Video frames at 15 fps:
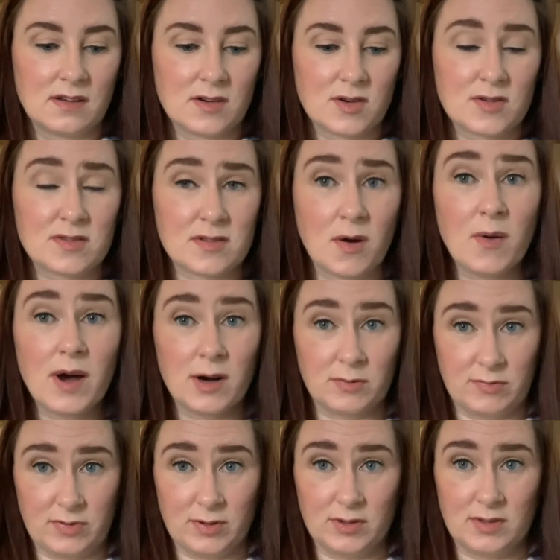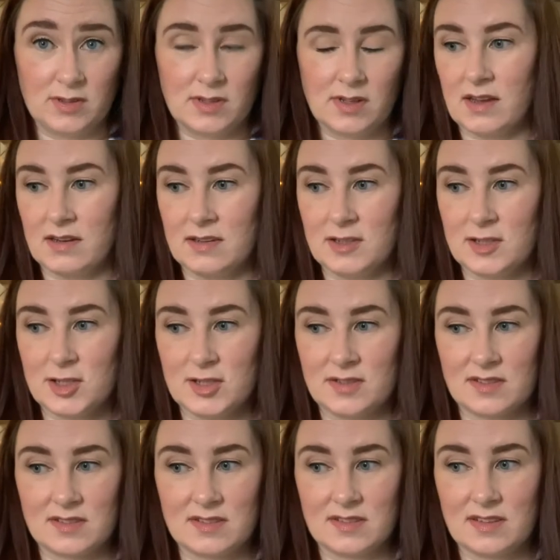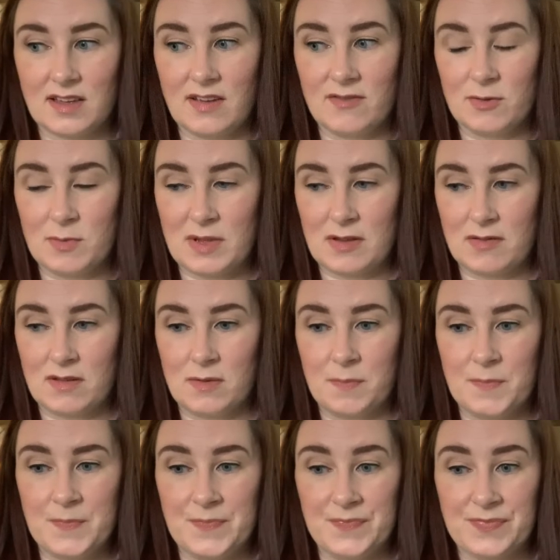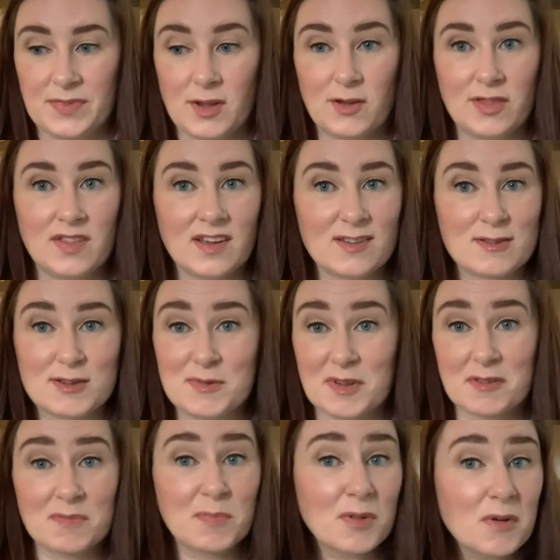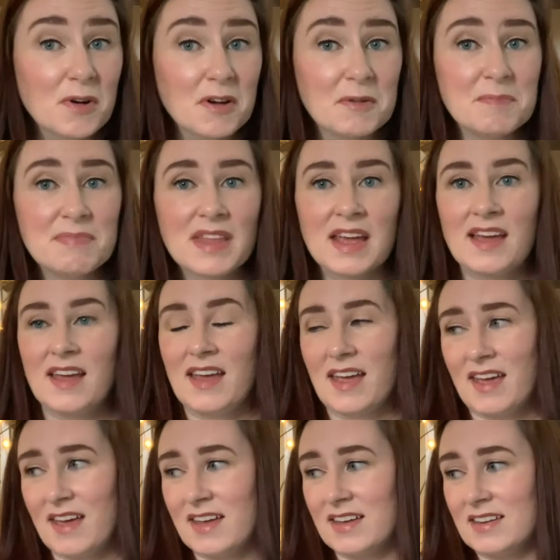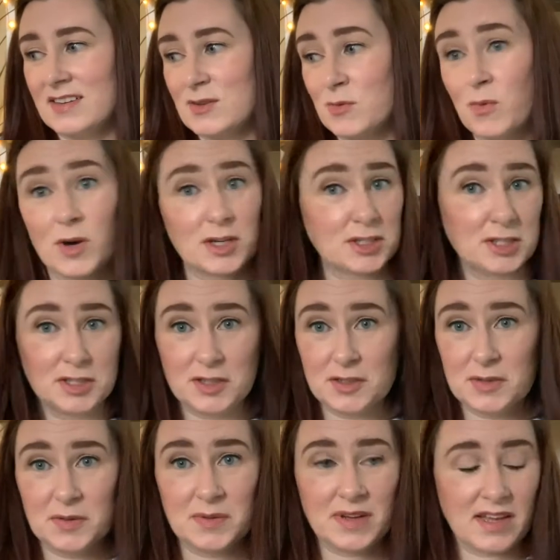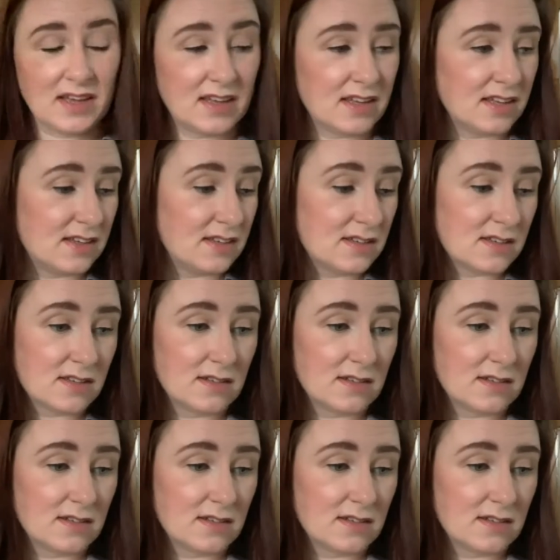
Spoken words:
so helpful, and she's given me some good things to explore and work to do, and